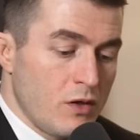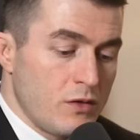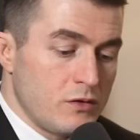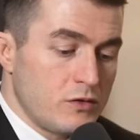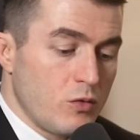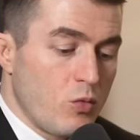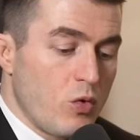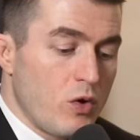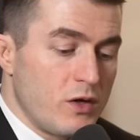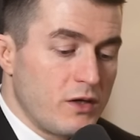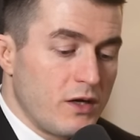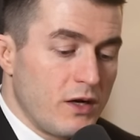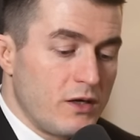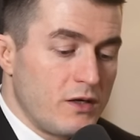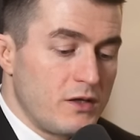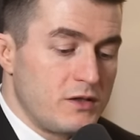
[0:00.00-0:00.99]
So, what
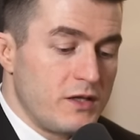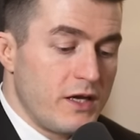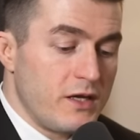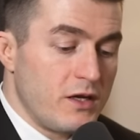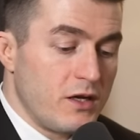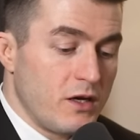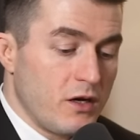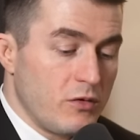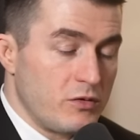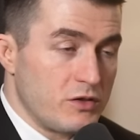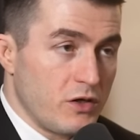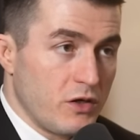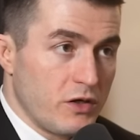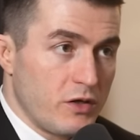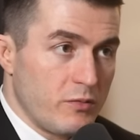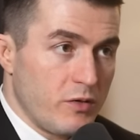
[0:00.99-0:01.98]
kind of data are we
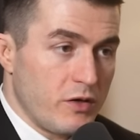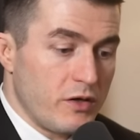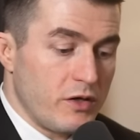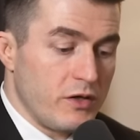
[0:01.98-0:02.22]
talking about